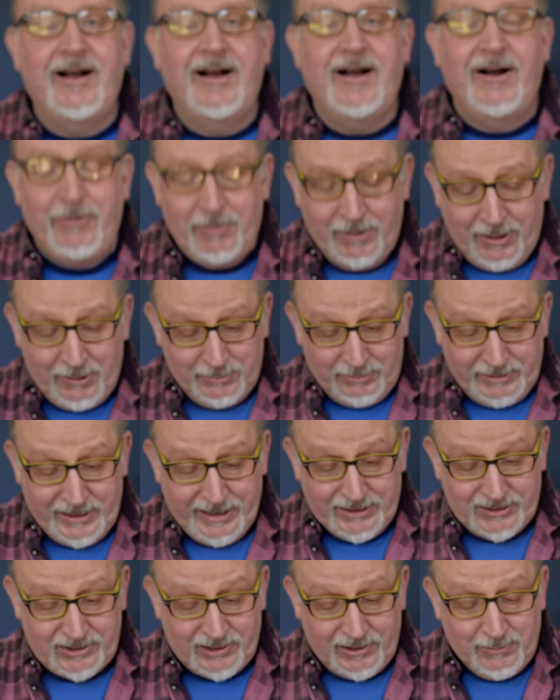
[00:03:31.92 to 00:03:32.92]
Oh
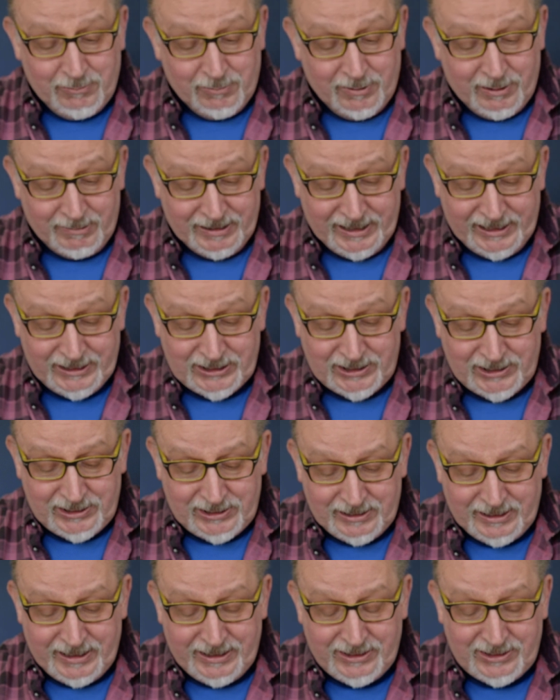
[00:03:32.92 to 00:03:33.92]
yes. Oh well,
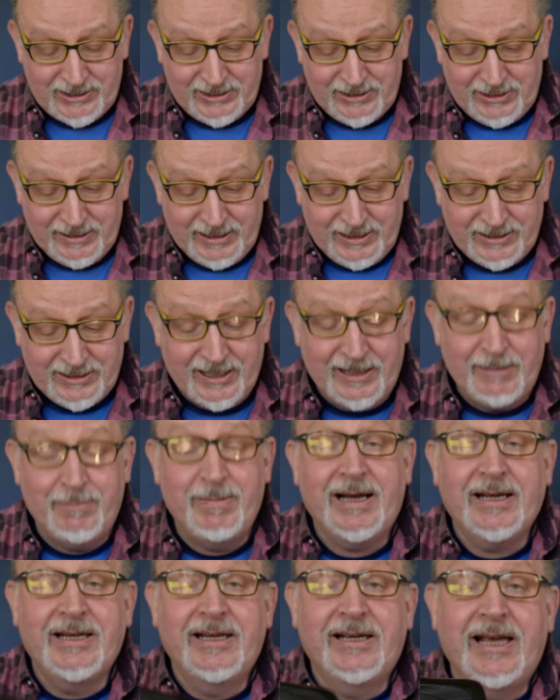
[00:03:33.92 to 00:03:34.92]
let's get it
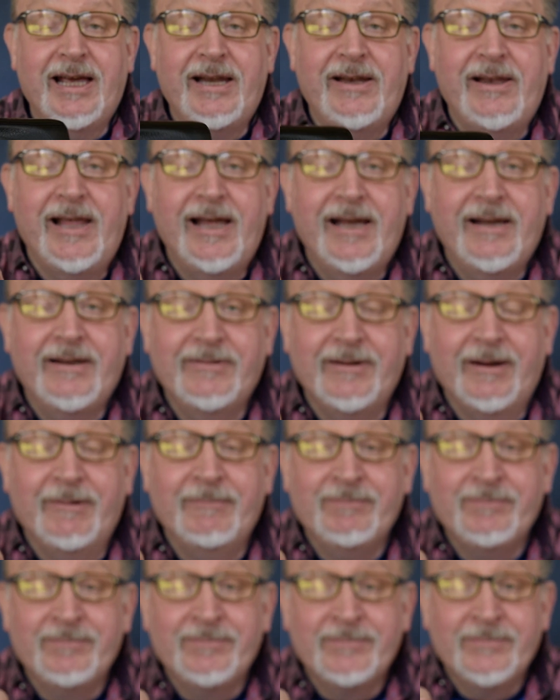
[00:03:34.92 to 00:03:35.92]
back again there. So
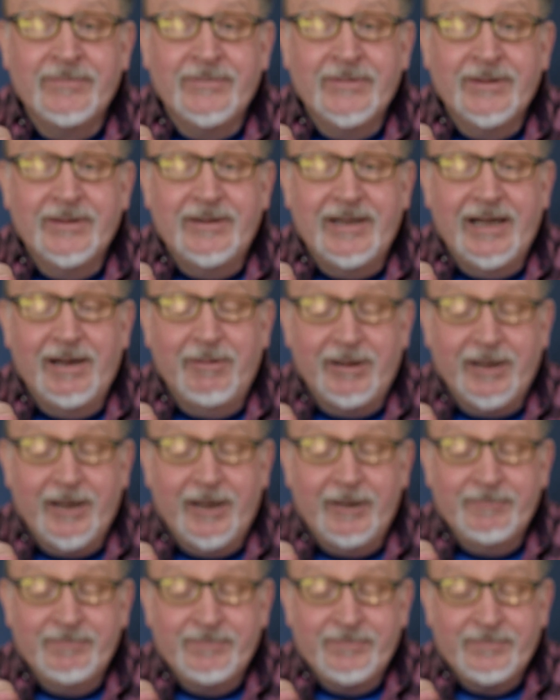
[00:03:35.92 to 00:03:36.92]
there we go.
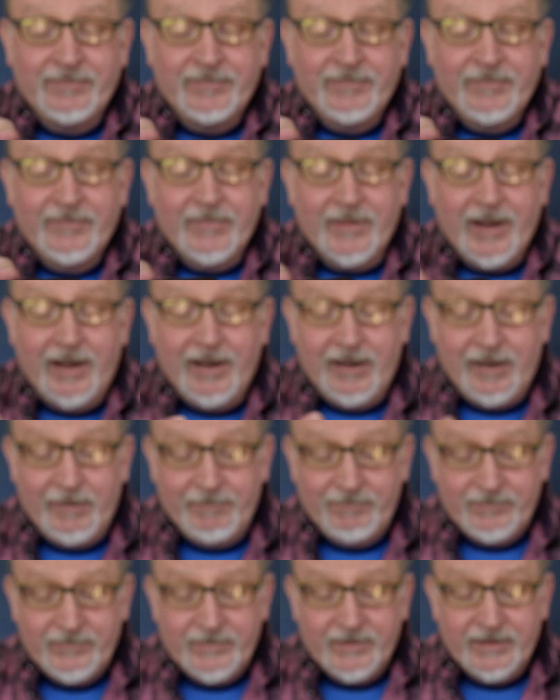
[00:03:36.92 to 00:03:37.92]

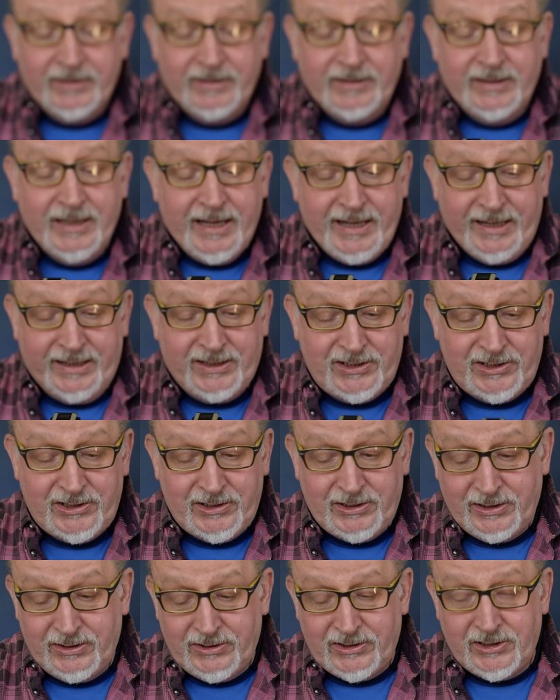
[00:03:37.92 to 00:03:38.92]

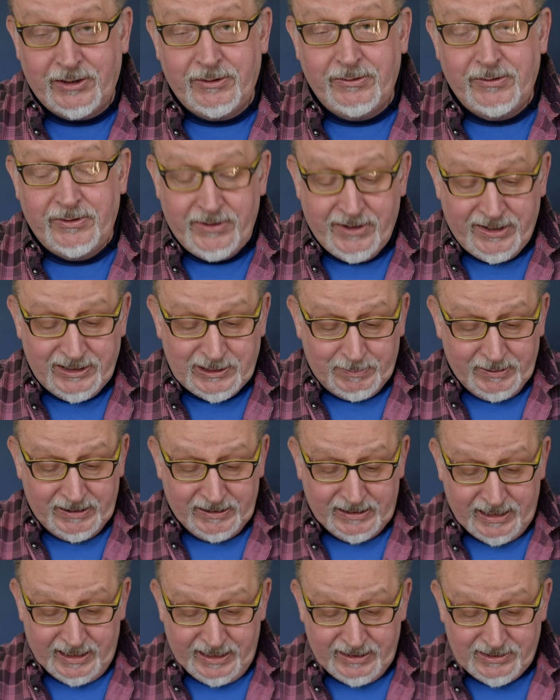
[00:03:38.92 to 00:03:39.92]
Yes. So nice bit
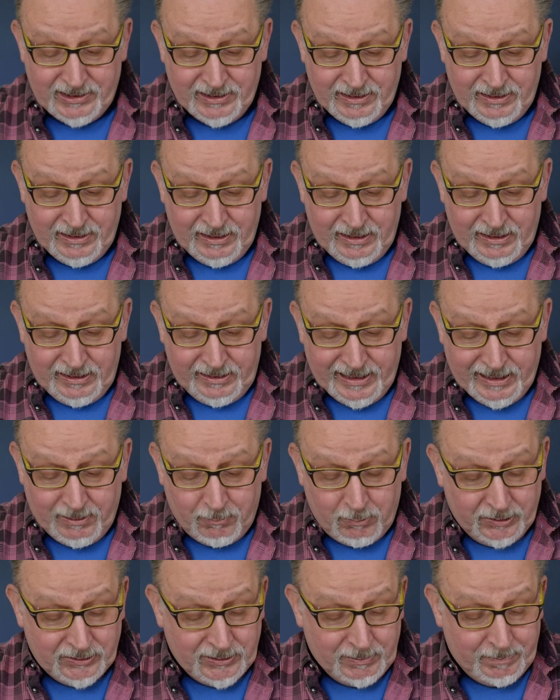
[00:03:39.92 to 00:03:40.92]
of kit. Now,
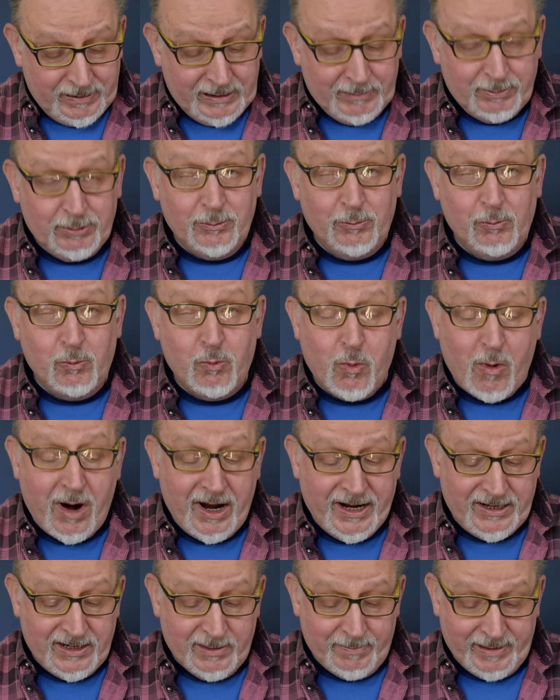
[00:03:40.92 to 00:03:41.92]
what do people
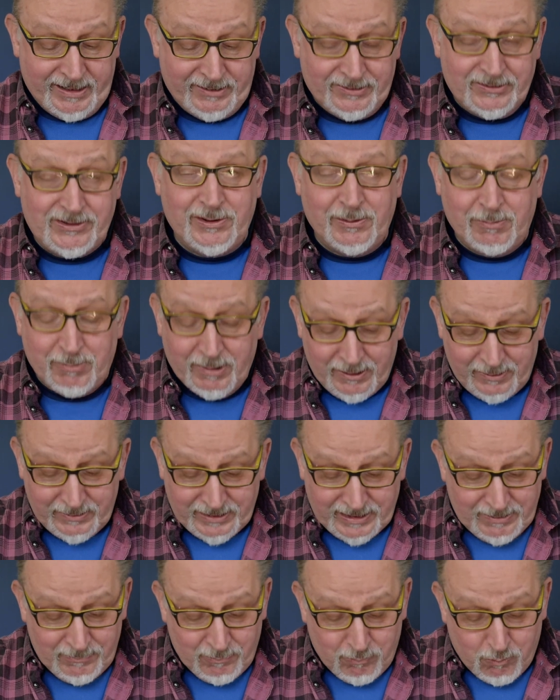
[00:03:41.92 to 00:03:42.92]
whine about? Well,
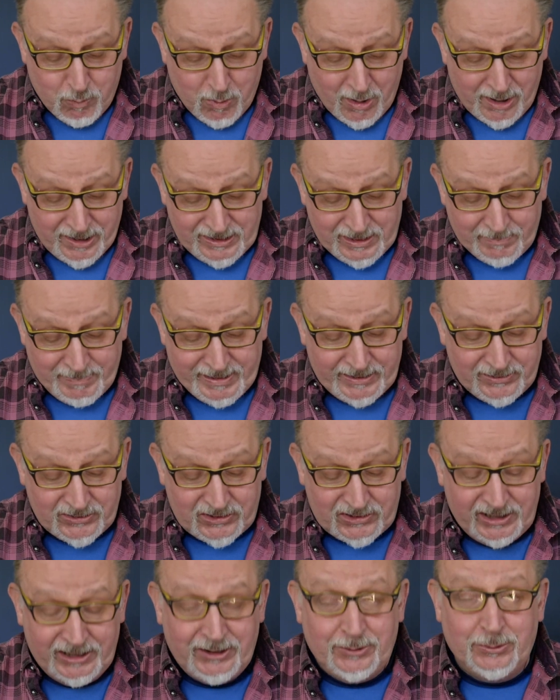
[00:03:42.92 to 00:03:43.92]
they whine about
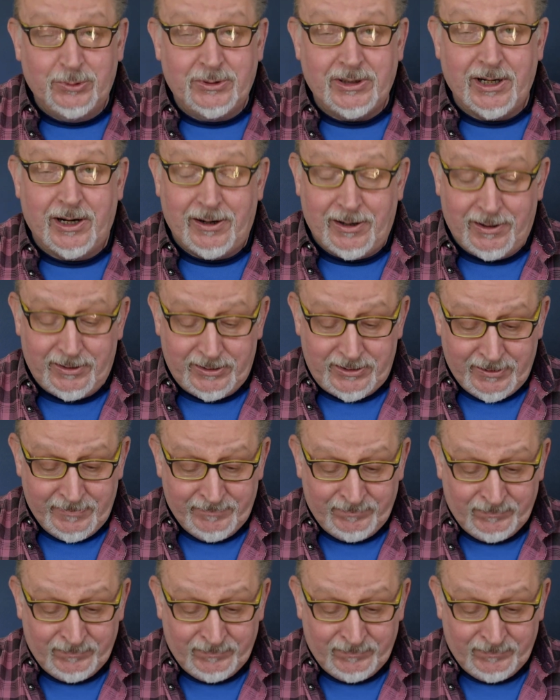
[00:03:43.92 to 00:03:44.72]
single card.